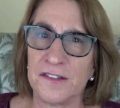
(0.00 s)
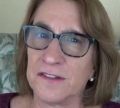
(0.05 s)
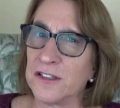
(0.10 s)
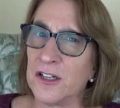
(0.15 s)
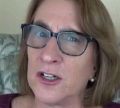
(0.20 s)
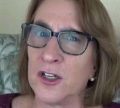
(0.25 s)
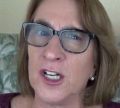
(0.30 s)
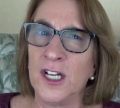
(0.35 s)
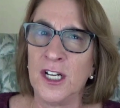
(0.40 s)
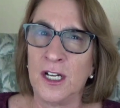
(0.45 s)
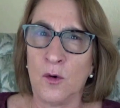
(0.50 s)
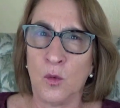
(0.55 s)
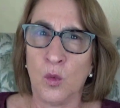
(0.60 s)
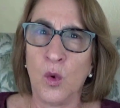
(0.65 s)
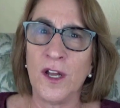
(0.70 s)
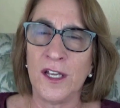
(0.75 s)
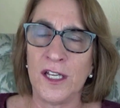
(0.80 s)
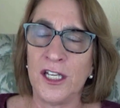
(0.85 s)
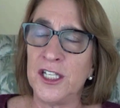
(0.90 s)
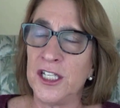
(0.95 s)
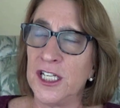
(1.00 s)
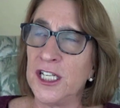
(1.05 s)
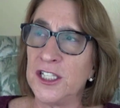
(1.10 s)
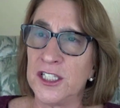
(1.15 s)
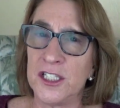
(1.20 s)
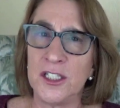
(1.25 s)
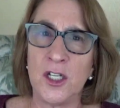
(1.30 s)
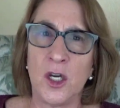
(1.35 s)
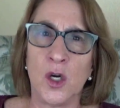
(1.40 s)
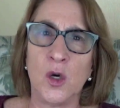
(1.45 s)
So what you need to
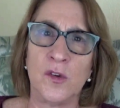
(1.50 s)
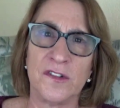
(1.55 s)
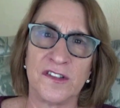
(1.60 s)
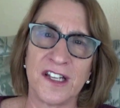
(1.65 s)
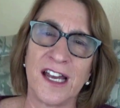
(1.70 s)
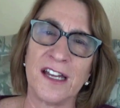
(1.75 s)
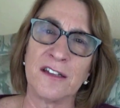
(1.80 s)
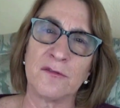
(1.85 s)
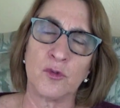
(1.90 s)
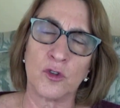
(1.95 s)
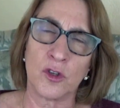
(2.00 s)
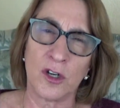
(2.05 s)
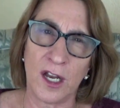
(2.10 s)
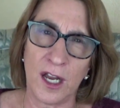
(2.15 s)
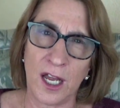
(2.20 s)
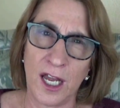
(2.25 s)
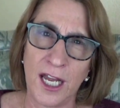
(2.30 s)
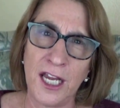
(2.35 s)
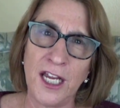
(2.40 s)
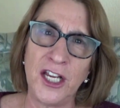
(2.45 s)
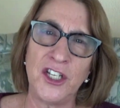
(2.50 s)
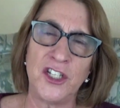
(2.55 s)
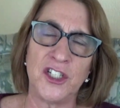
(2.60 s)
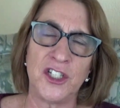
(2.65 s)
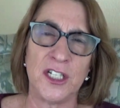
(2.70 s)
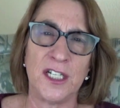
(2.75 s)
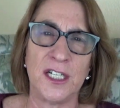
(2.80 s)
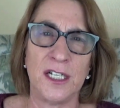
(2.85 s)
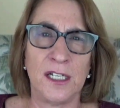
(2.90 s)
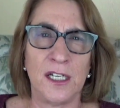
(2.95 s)
know is, as we're
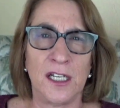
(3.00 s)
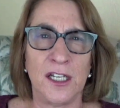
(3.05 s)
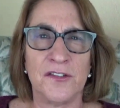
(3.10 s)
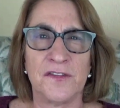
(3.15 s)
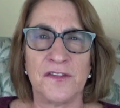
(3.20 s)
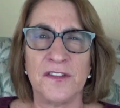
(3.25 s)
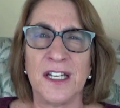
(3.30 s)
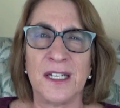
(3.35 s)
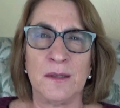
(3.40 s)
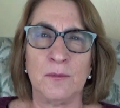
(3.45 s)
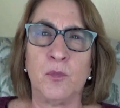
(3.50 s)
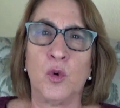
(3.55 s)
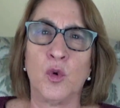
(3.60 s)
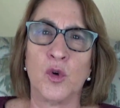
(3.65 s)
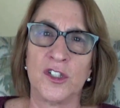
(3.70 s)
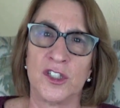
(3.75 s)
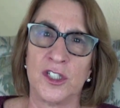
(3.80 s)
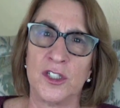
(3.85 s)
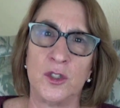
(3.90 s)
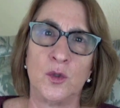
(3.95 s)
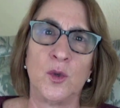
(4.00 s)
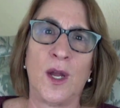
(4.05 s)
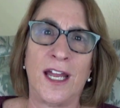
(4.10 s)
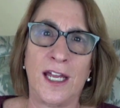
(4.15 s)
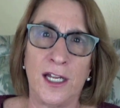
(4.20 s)
aging, it's not important to do